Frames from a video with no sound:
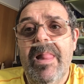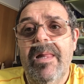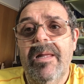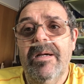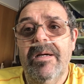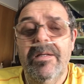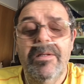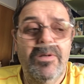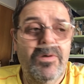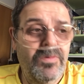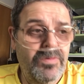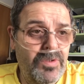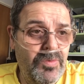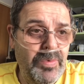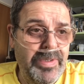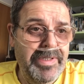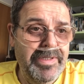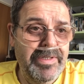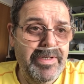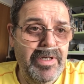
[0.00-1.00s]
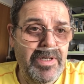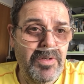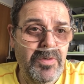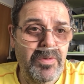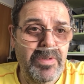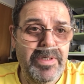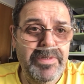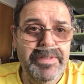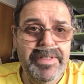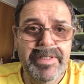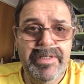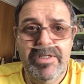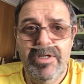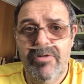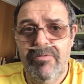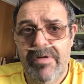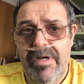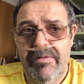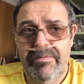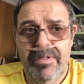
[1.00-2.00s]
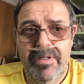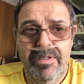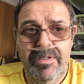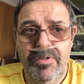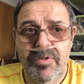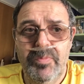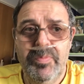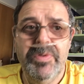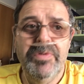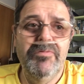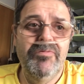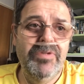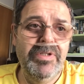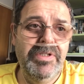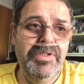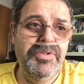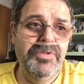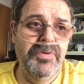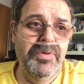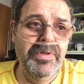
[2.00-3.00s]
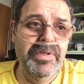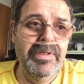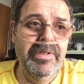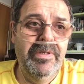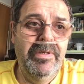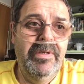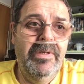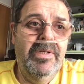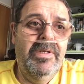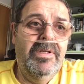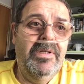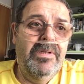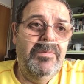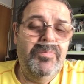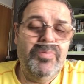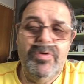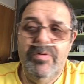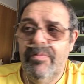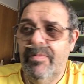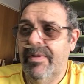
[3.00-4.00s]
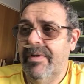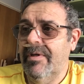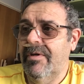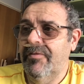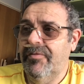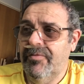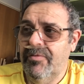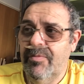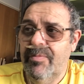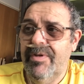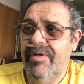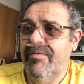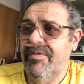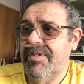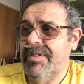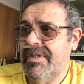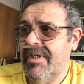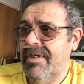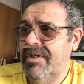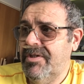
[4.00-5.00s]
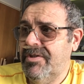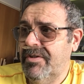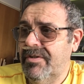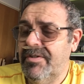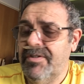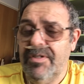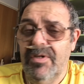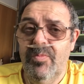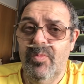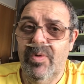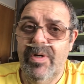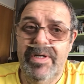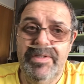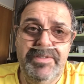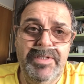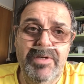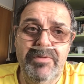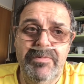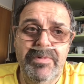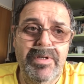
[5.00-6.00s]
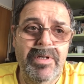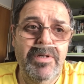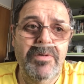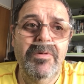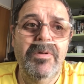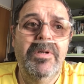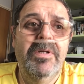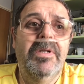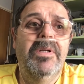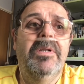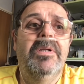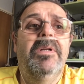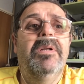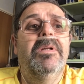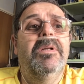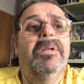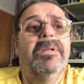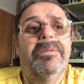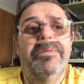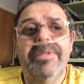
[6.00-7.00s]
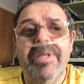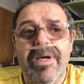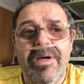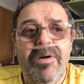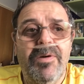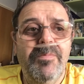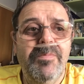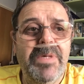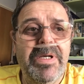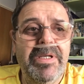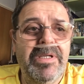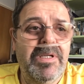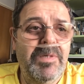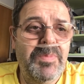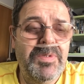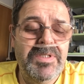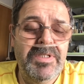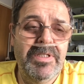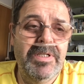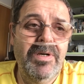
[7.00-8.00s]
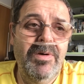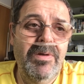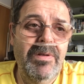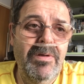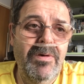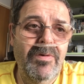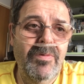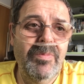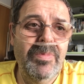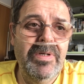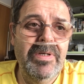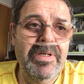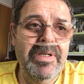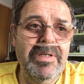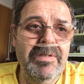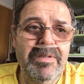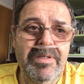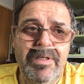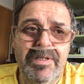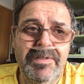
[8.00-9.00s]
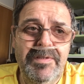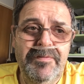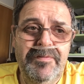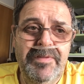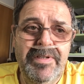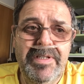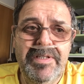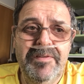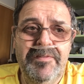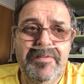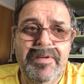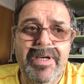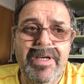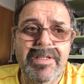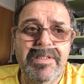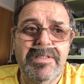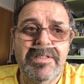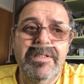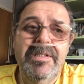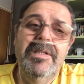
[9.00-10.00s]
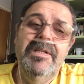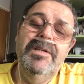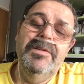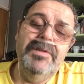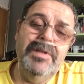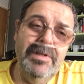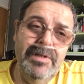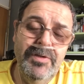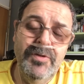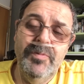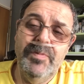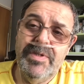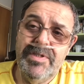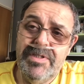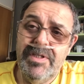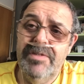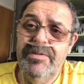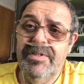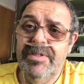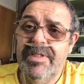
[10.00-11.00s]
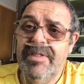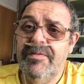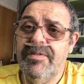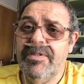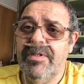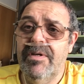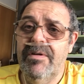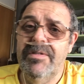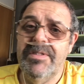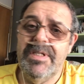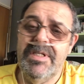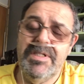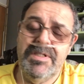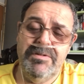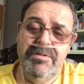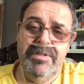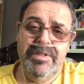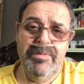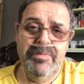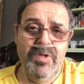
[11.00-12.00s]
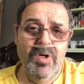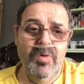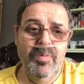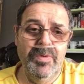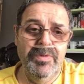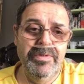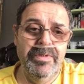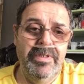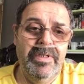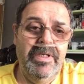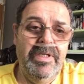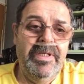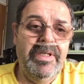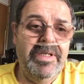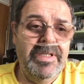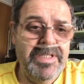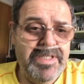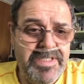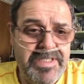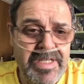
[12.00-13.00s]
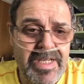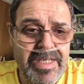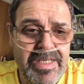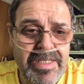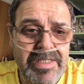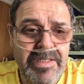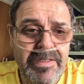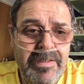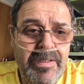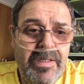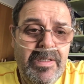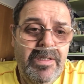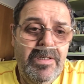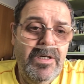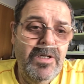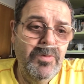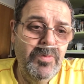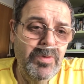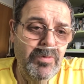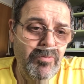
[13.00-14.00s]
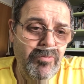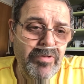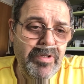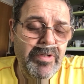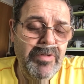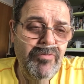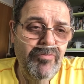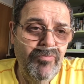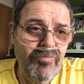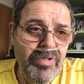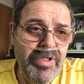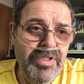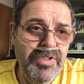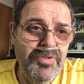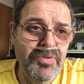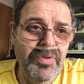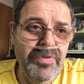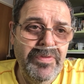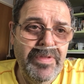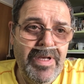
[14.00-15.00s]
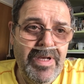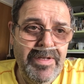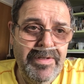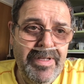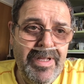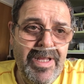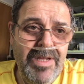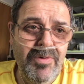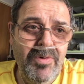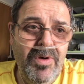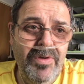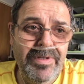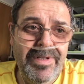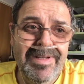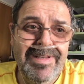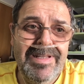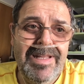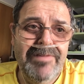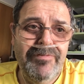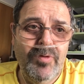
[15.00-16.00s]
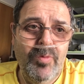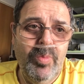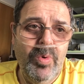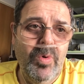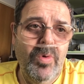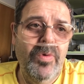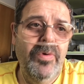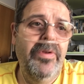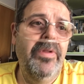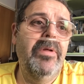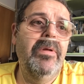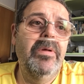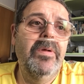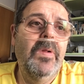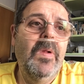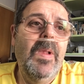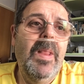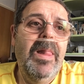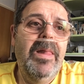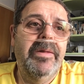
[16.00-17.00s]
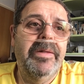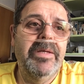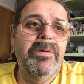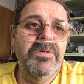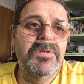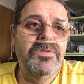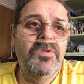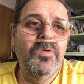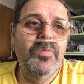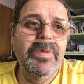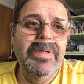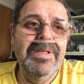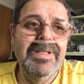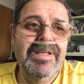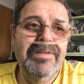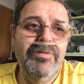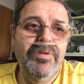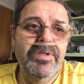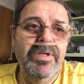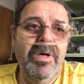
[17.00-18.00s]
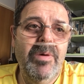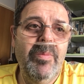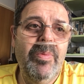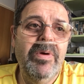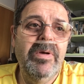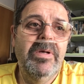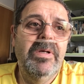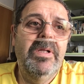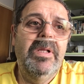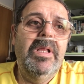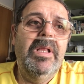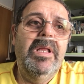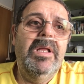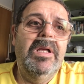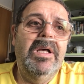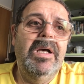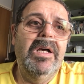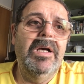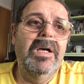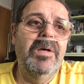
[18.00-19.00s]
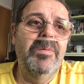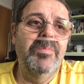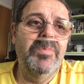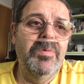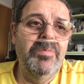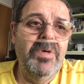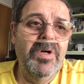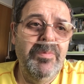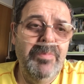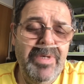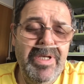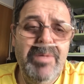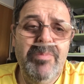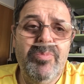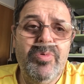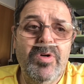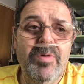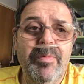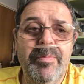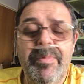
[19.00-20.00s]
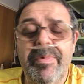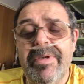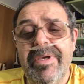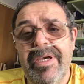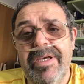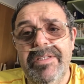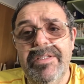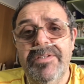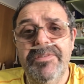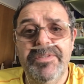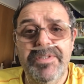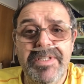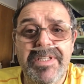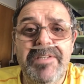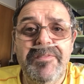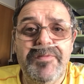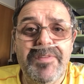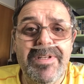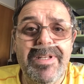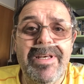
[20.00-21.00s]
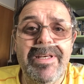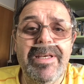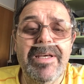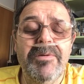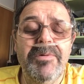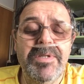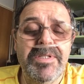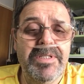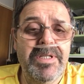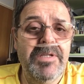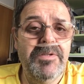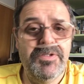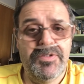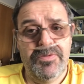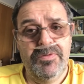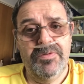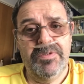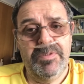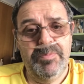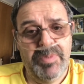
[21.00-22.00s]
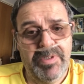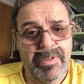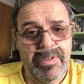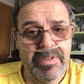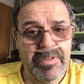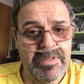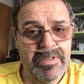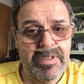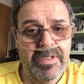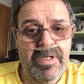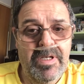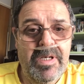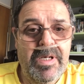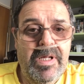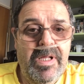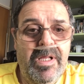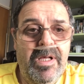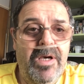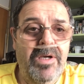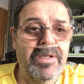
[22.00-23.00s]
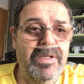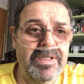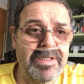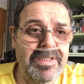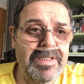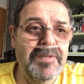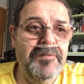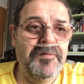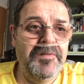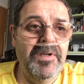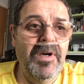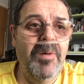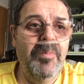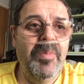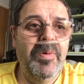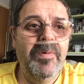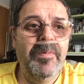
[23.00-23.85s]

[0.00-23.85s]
along the window, and they go around the loop and rejoin, probably go through a bit of a station somewhere, don't know. That'll make up as I go along, but in effect, the loop that's underneath Cirencester at the moment is staying. I will rejoin that now on a level board. Now it's all been levelled up. But my main problem with getting underneath the layout is now sorted, because I can lift up